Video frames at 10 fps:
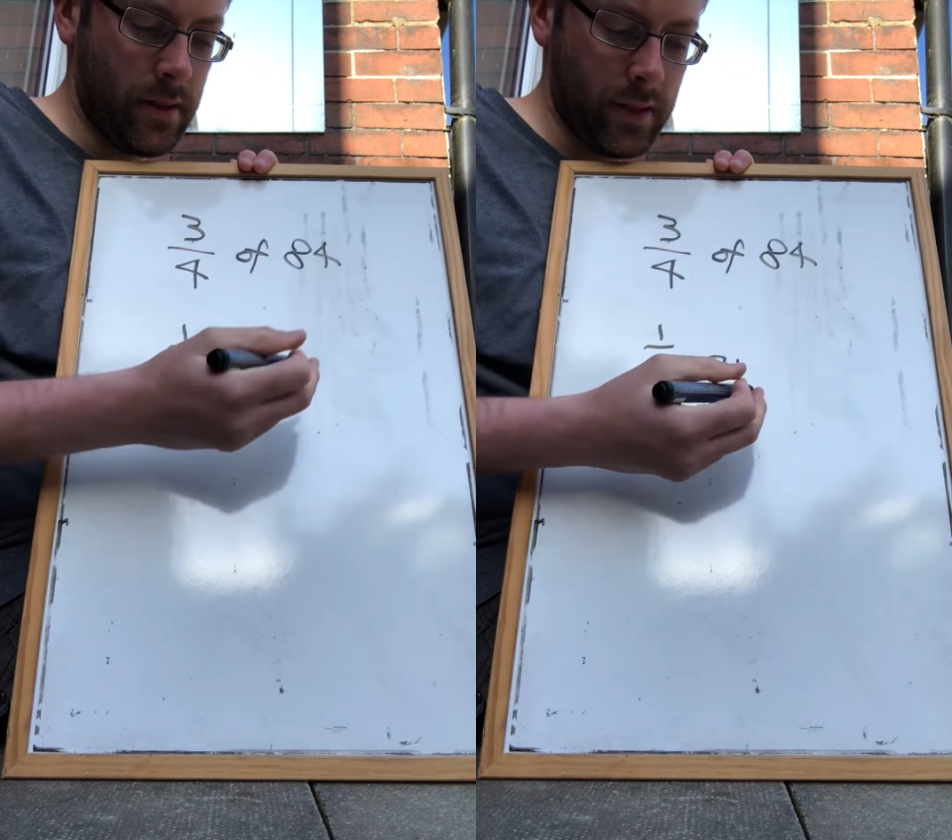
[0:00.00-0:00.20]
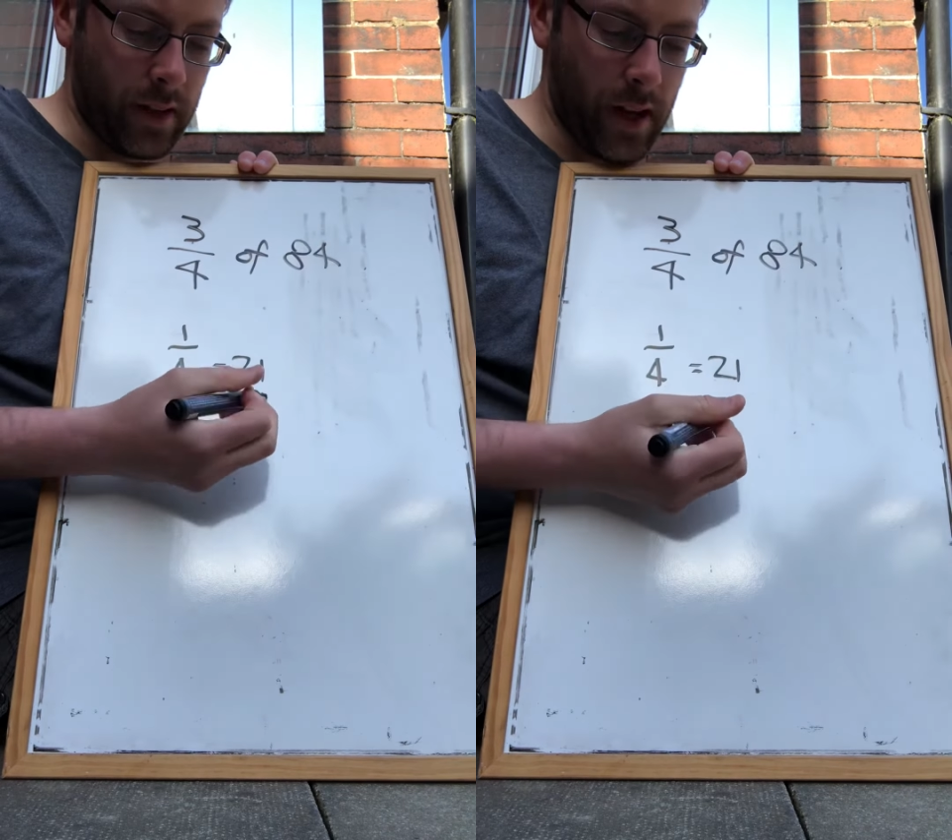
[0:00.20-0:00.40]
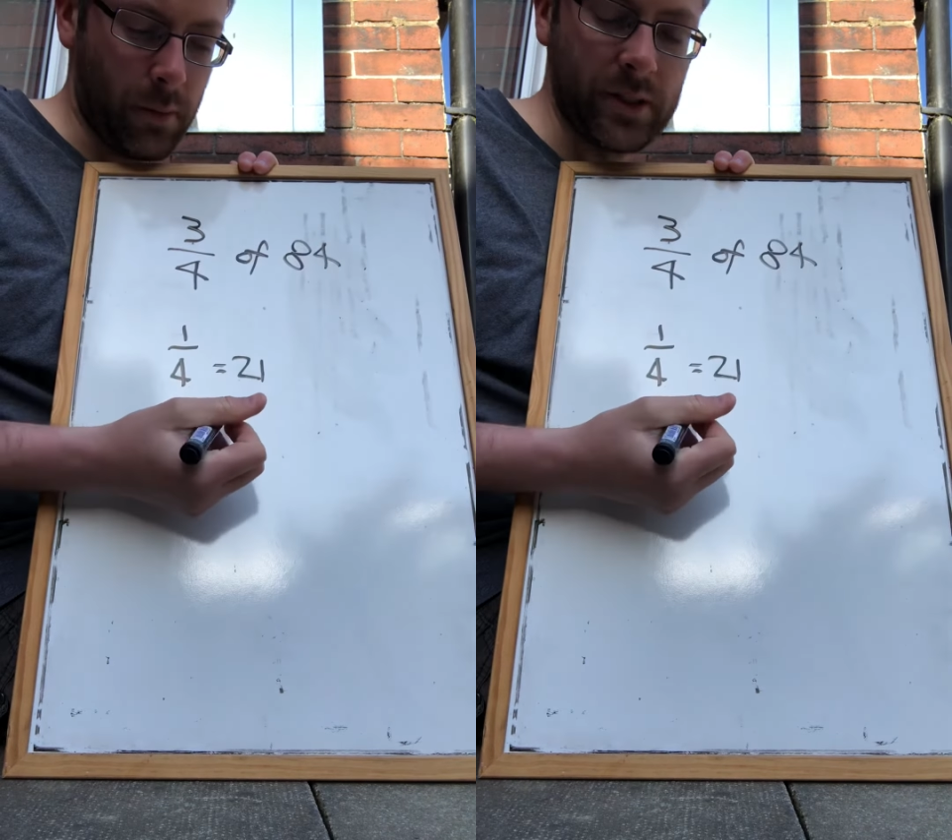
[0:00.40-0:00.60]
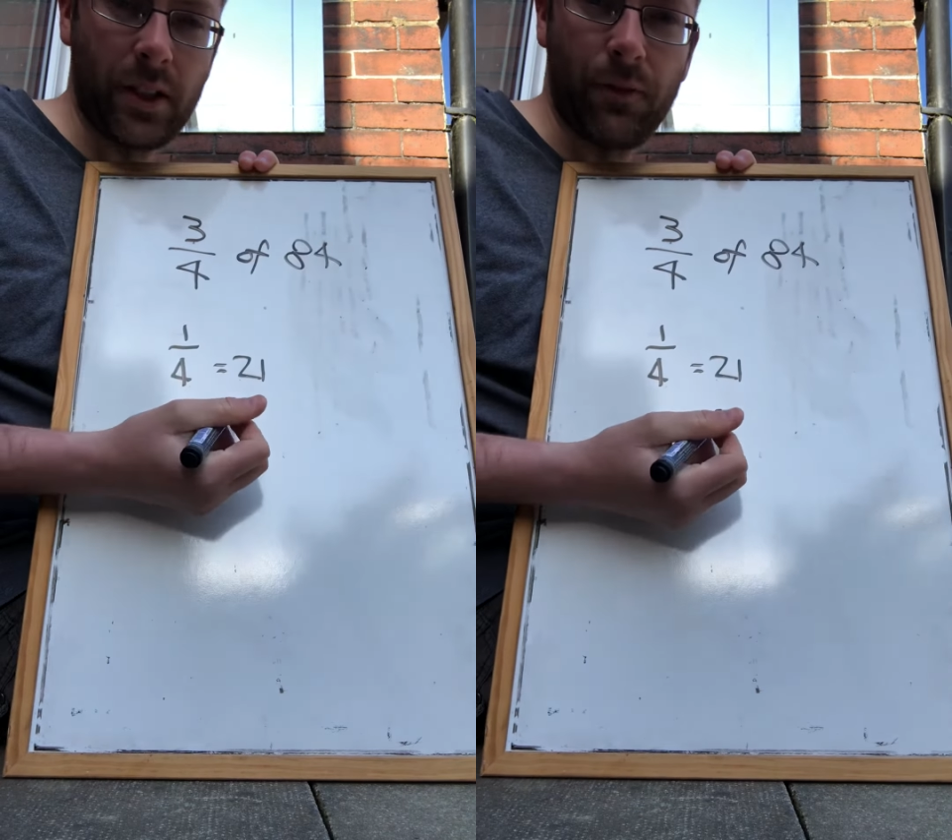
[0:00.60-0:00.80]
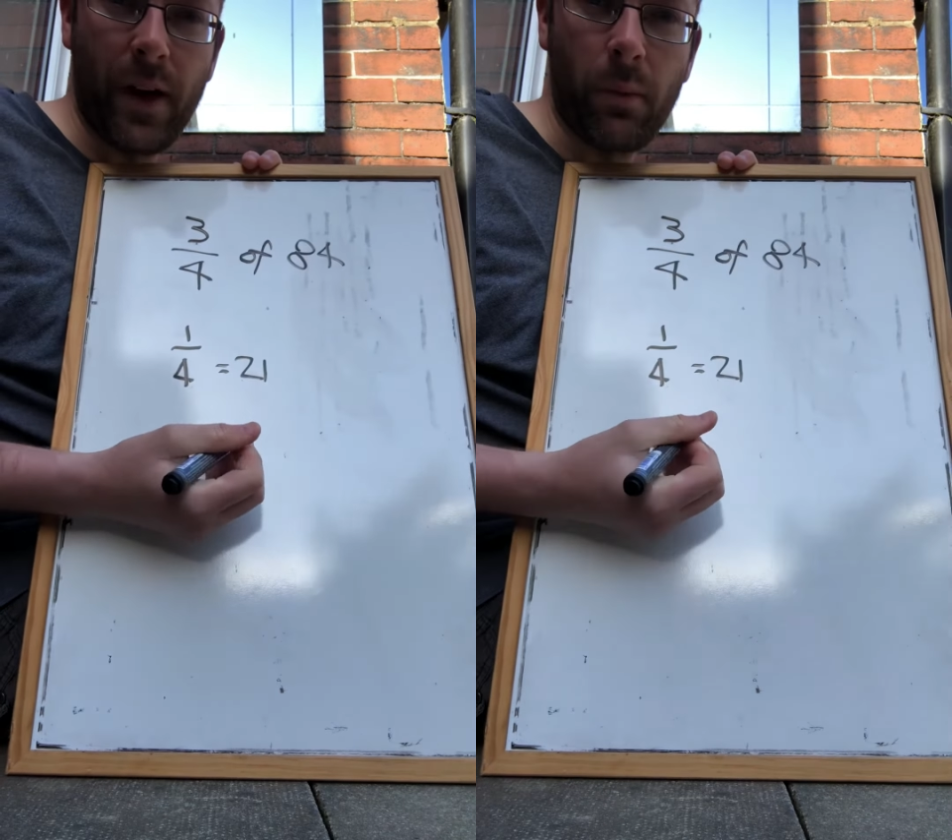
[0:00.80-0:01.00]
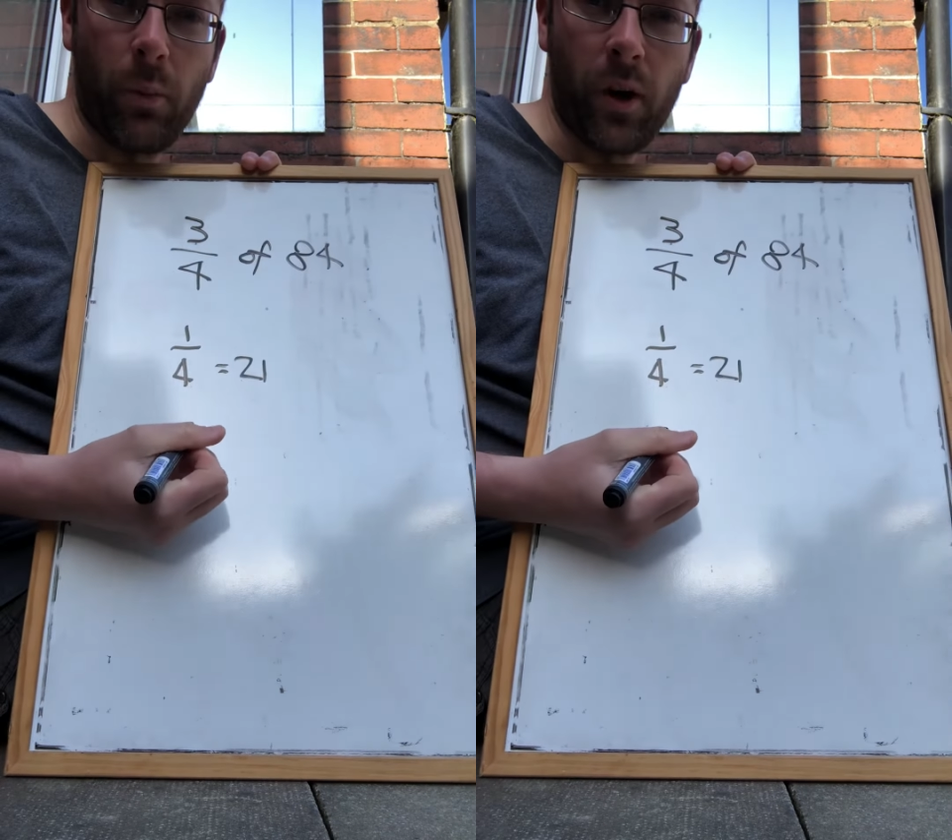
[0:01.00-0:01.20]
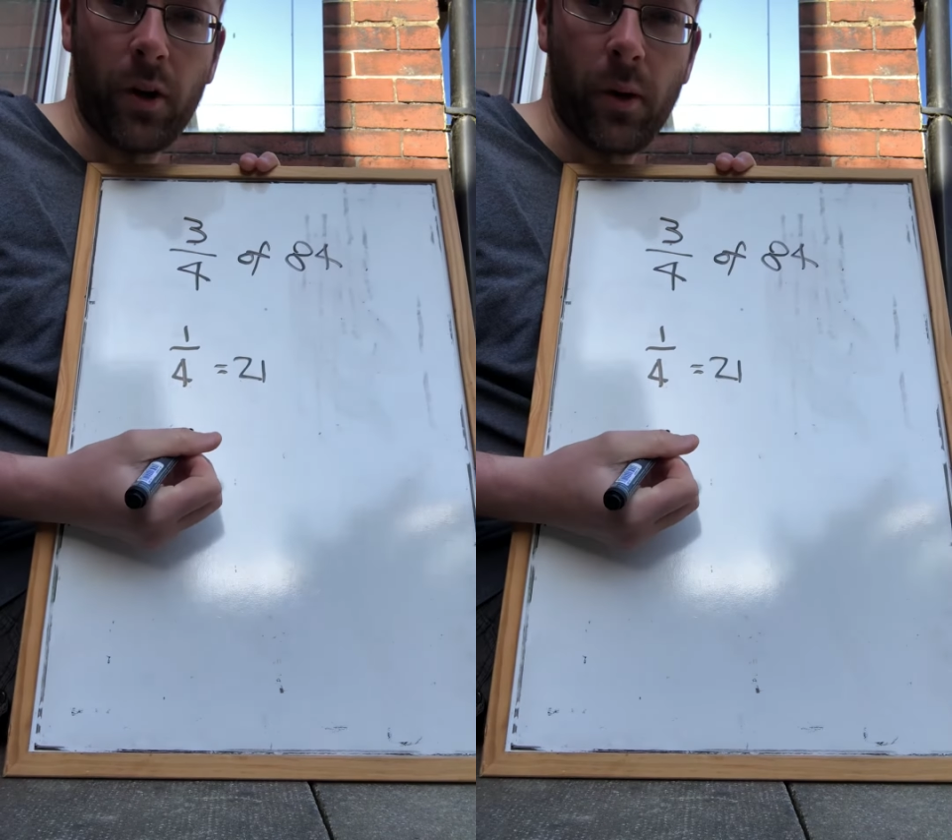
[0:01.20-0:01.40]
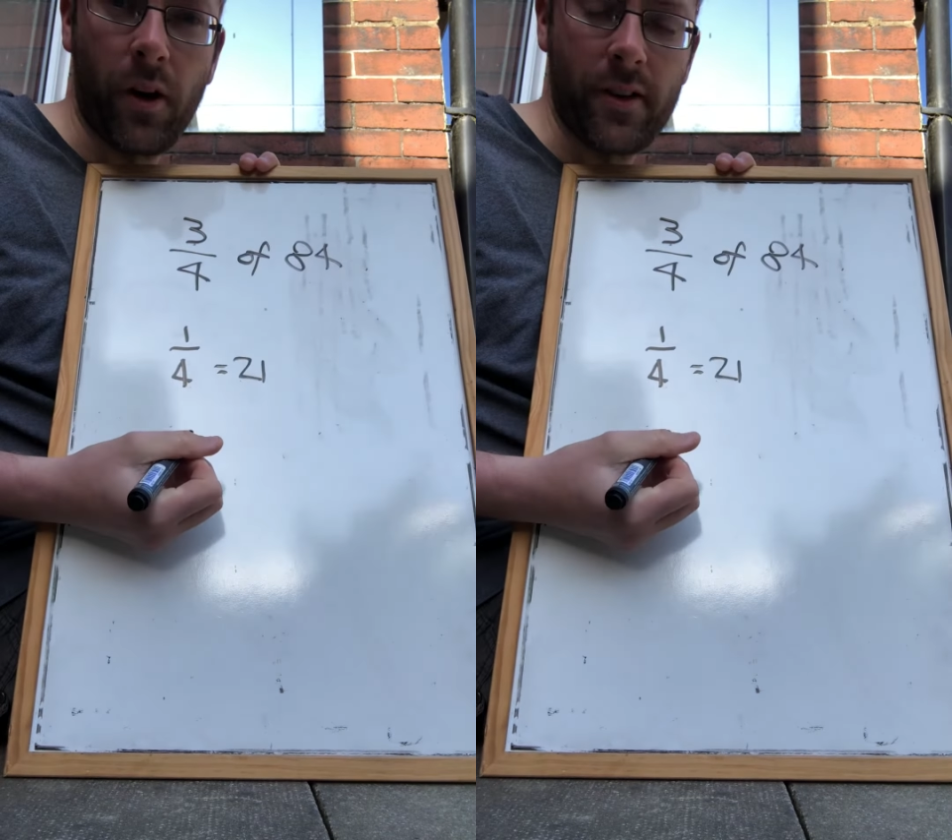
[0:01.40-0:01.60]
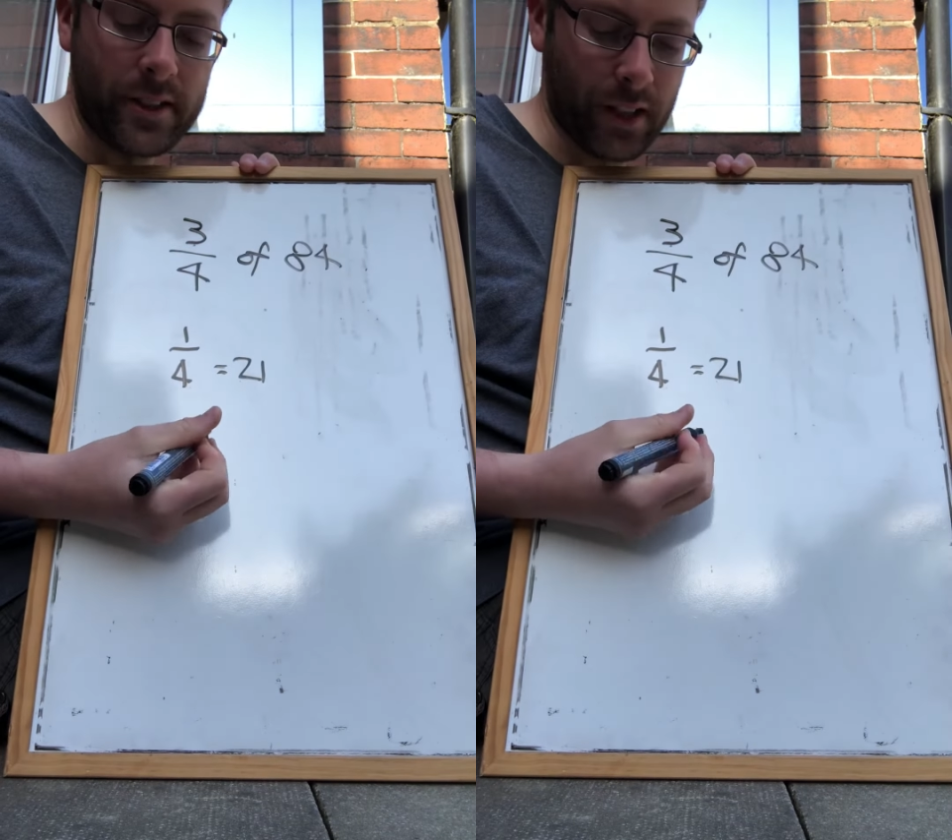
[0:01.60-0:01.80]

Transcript: Okay, once I've found what 1/4 is,